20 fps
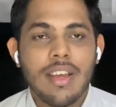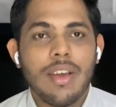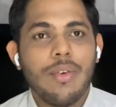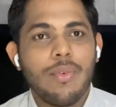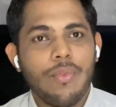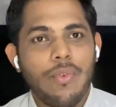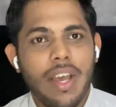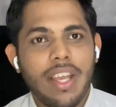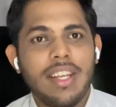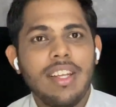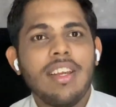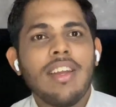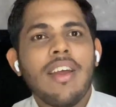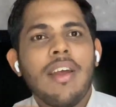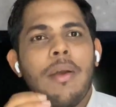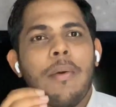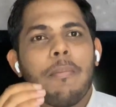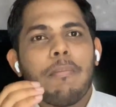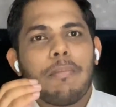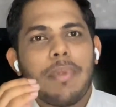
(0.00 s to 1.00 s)
while
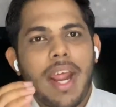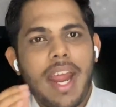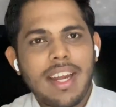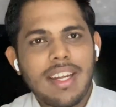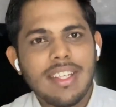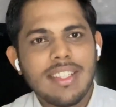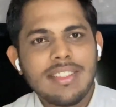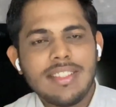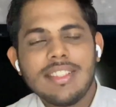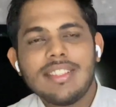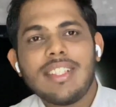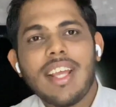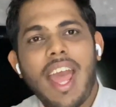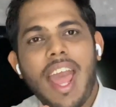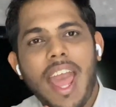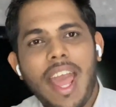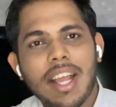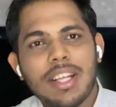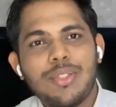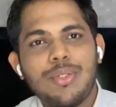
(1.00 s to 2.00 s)
practice is
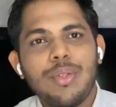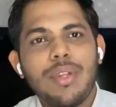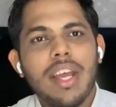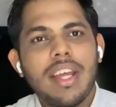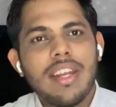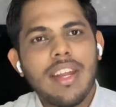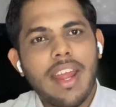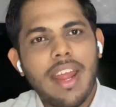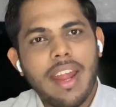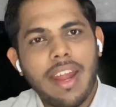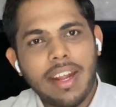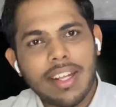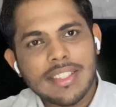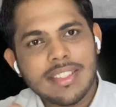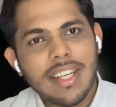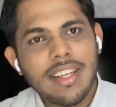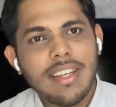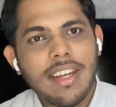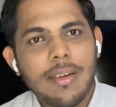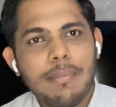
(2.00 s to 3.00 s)
actually an
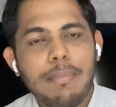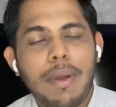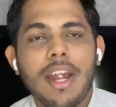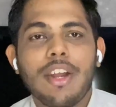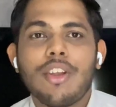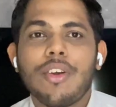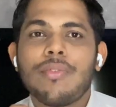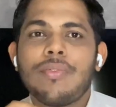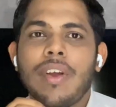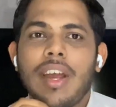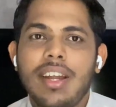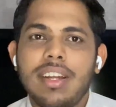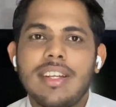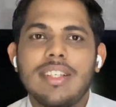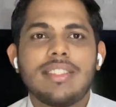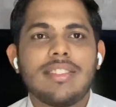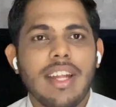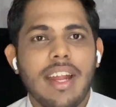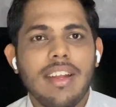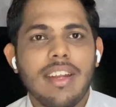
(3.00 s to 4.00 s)
extended part of
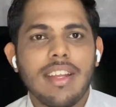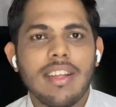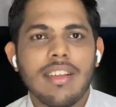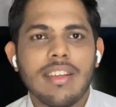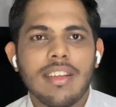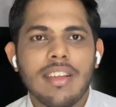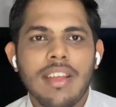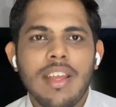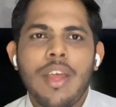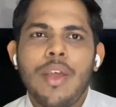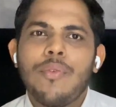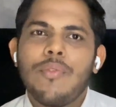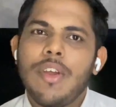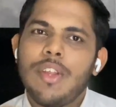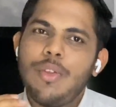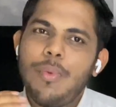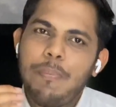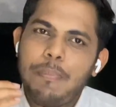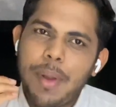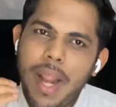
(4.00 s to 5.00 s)
understanding. When
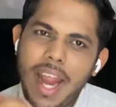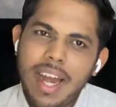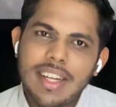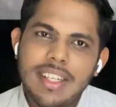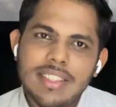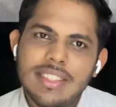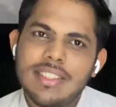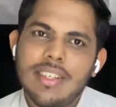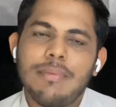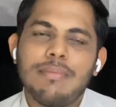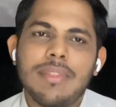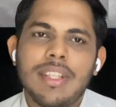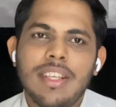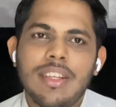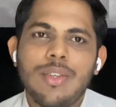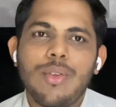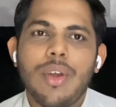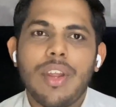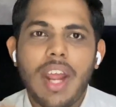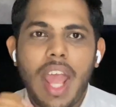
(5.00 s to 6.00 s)
you practice something,
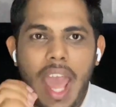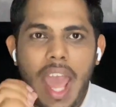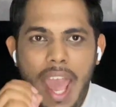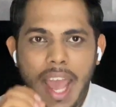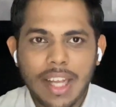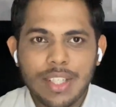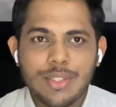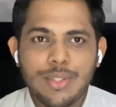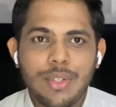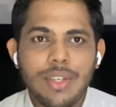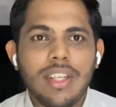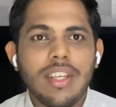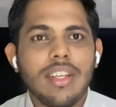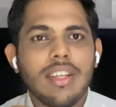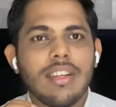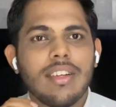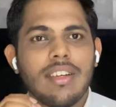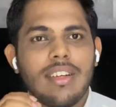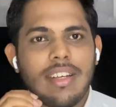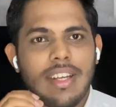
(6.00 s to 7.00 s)
you are actually
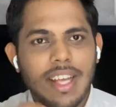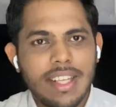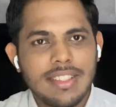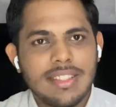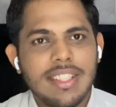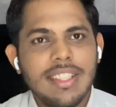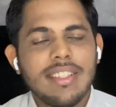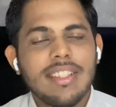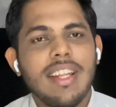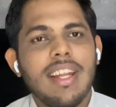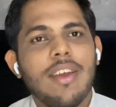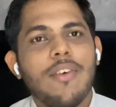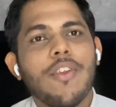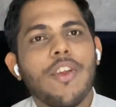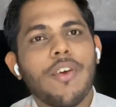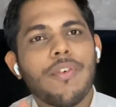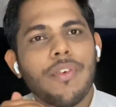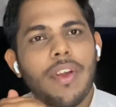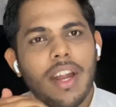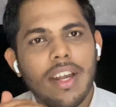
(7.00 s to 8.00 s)
testing the level
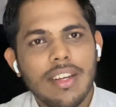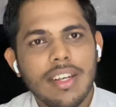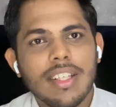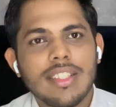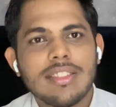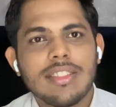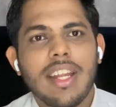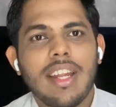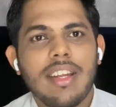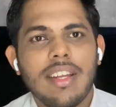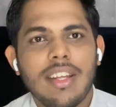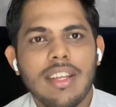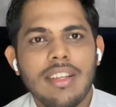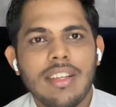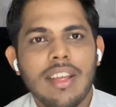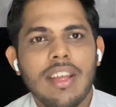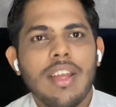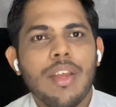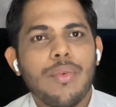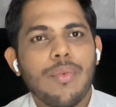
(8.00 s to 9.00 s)
of understanding
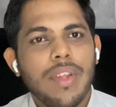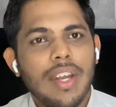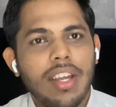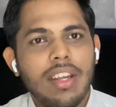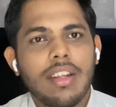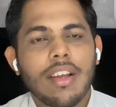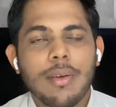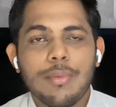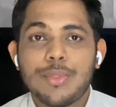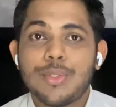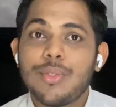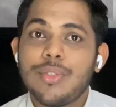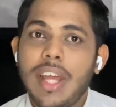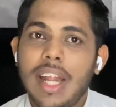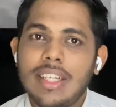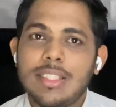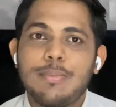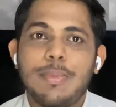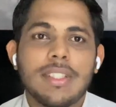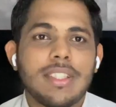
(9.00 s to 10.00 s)
when it comes to that
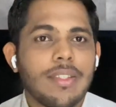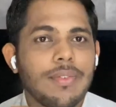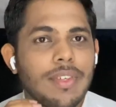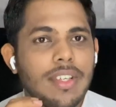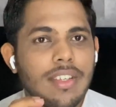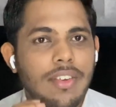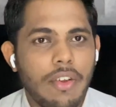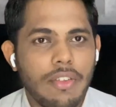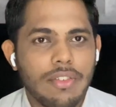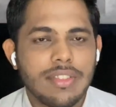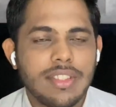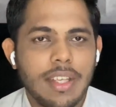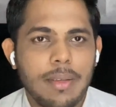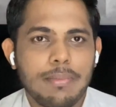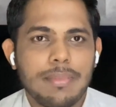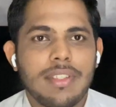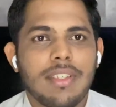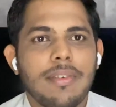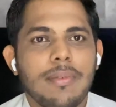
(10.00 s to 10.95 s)
specific concept.